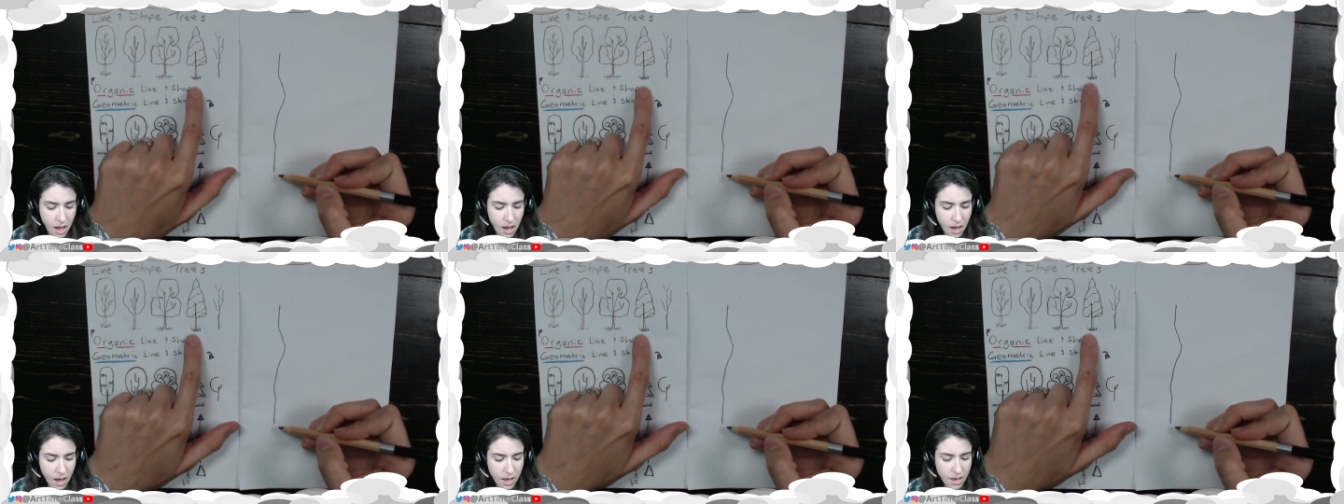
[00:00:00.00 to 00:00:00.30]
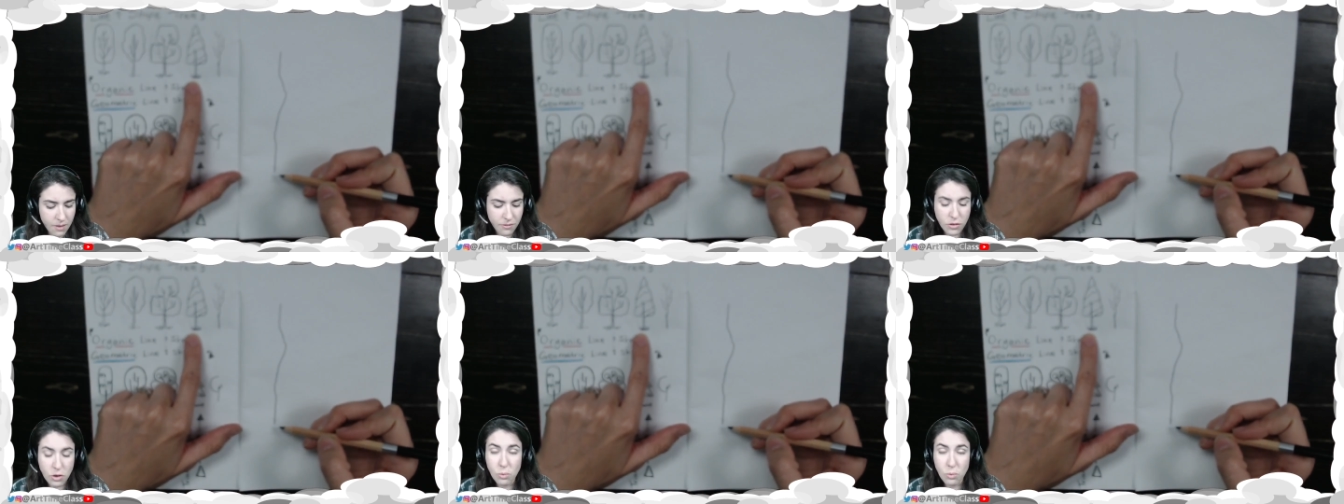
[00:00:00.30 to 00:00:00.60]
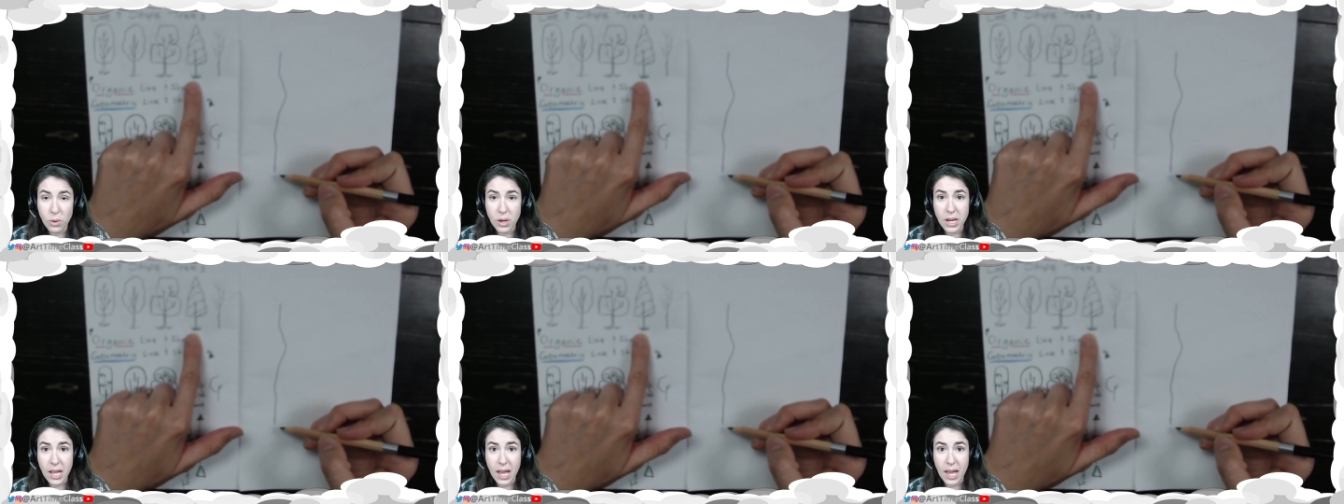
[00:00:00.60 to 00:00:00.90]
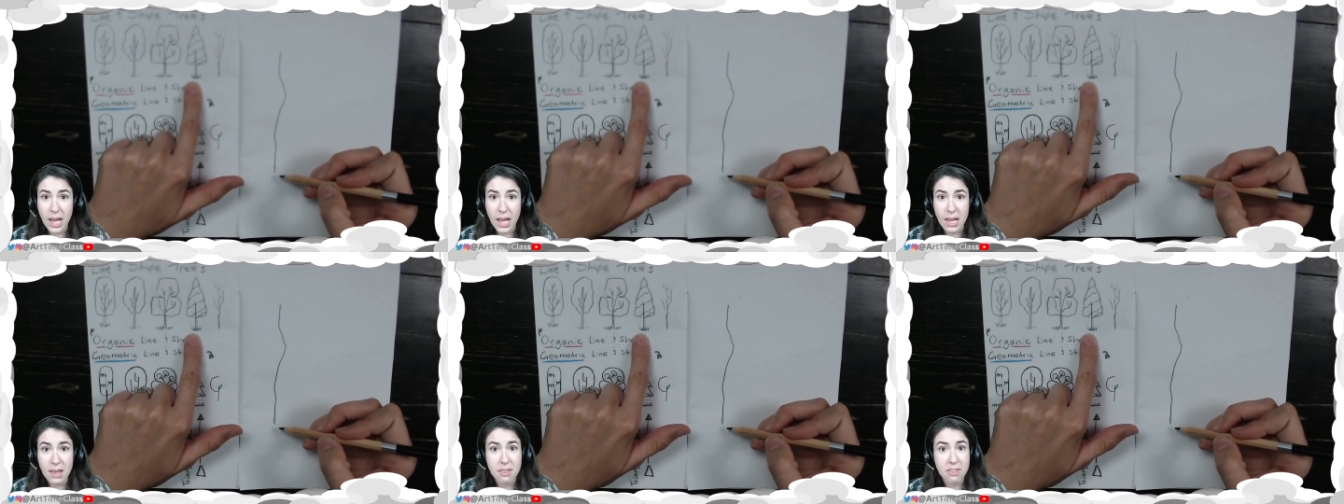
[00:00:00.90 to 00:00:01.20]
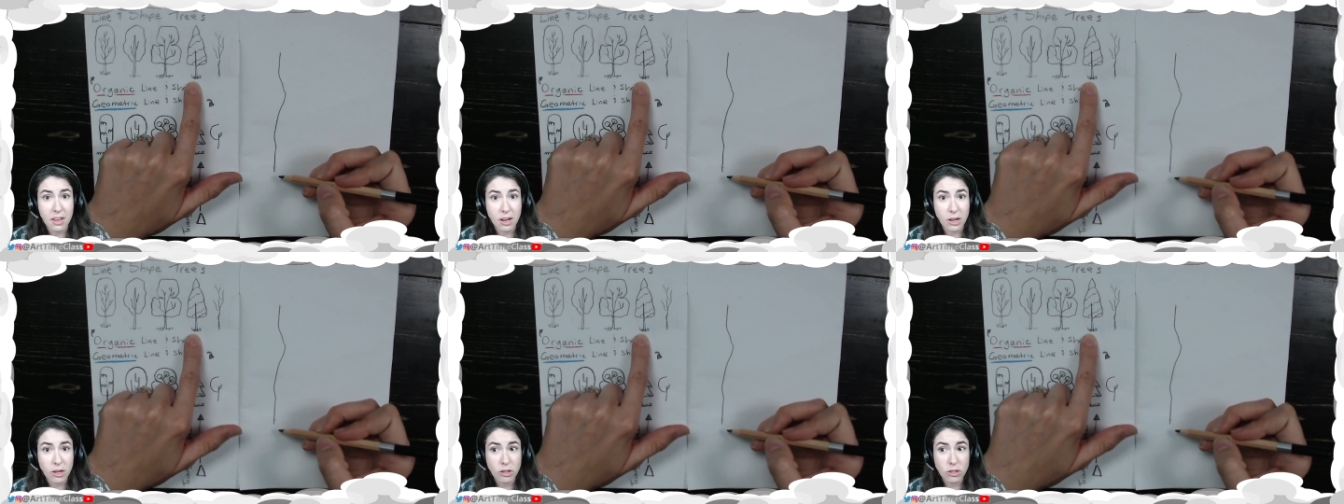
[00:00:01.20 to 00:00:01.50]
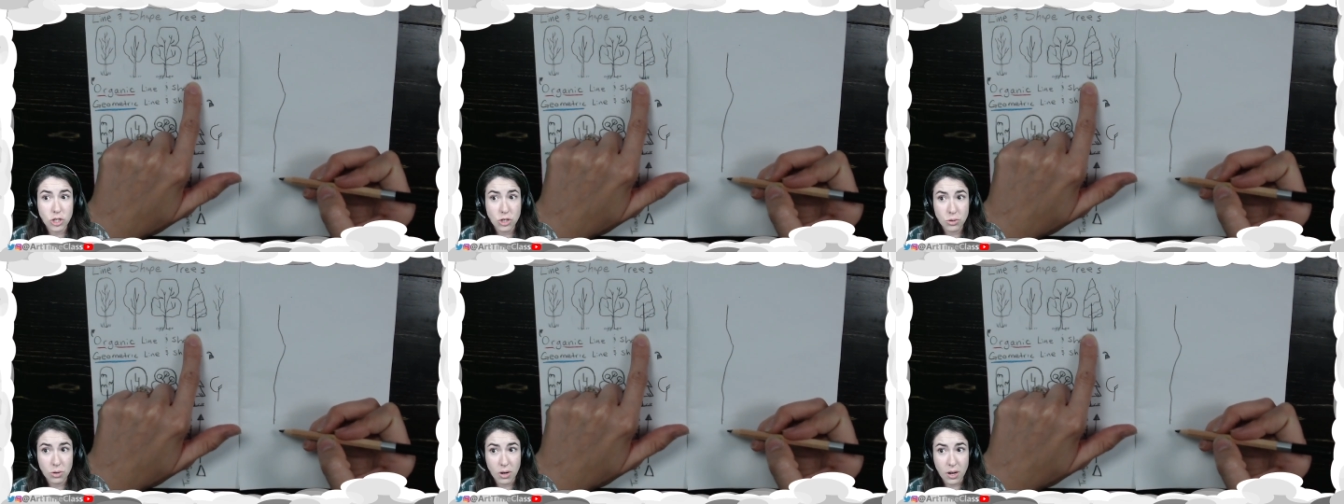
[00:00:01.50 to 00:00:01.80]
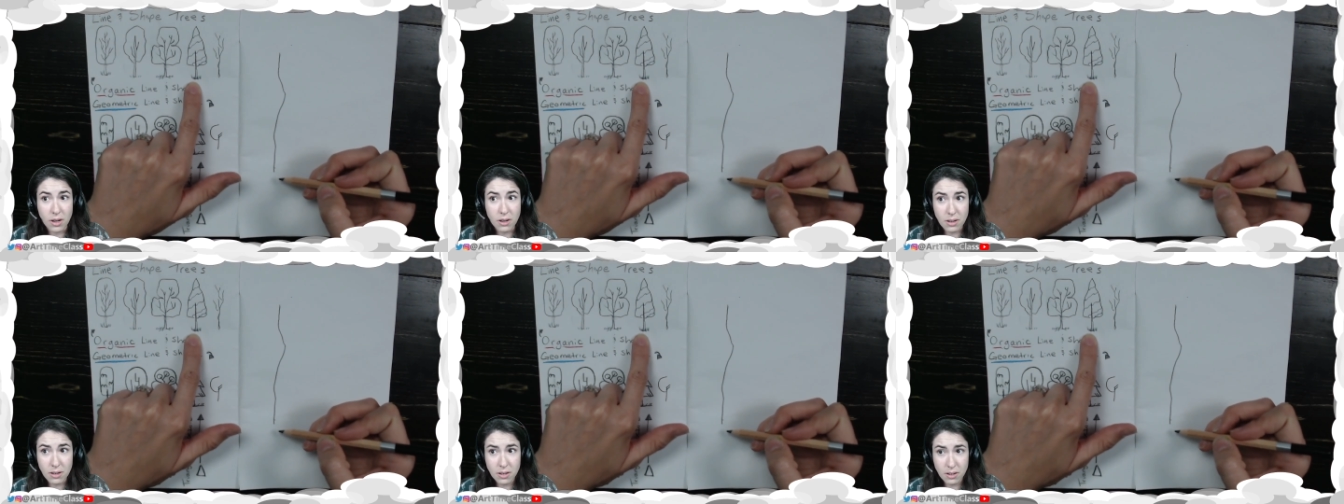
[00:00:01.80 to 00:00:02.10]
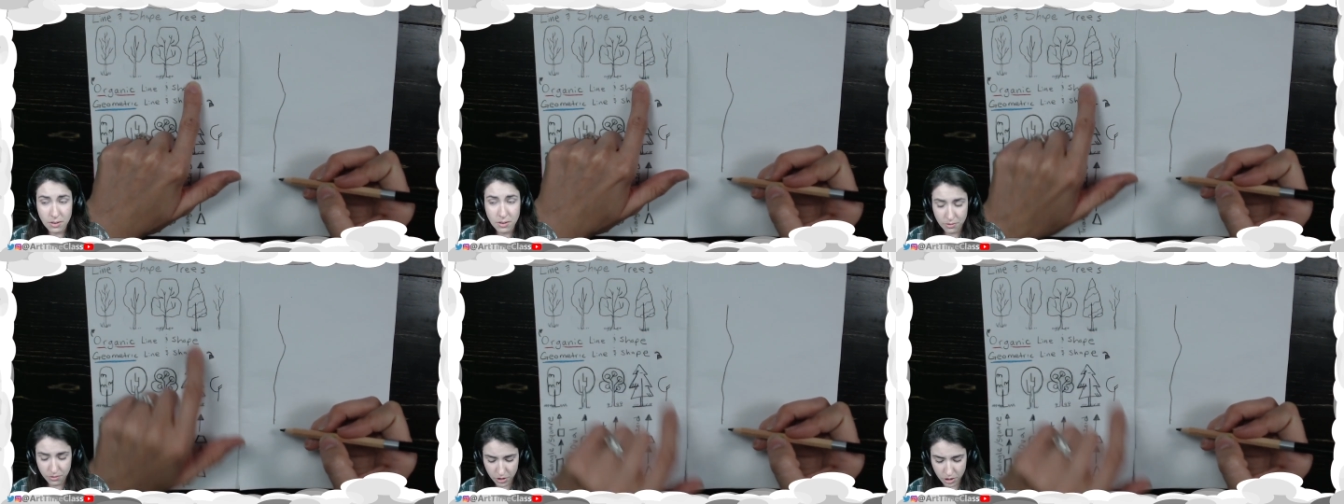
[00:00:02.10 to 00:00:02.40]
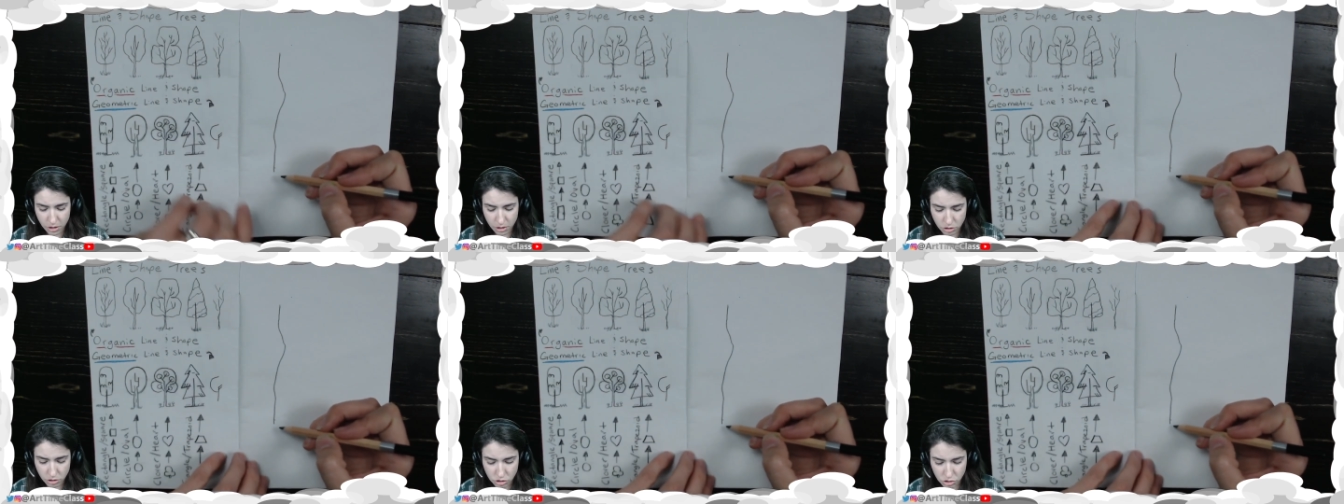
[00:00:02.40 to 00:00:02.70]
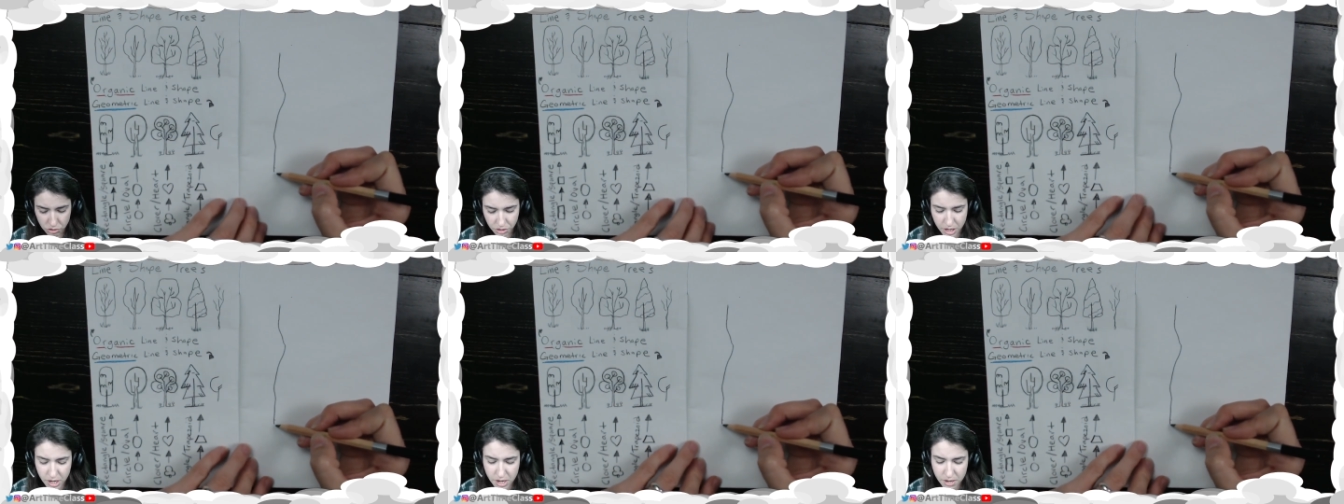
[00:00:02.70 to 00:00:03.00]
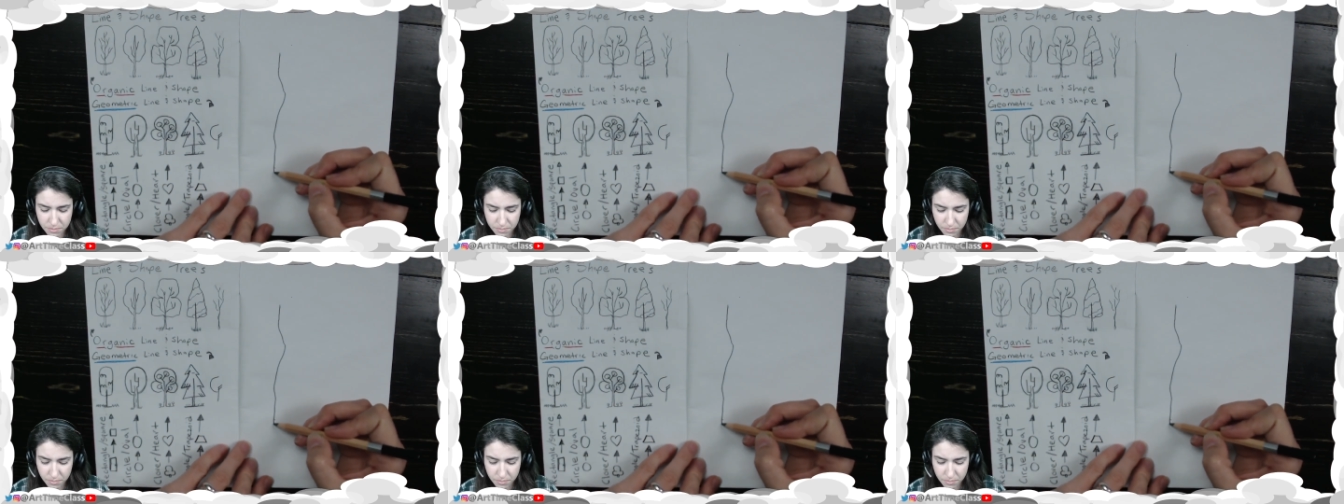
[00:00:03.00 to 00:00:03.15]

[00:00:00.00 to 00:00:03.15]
If you want a thicker trunk for your tree,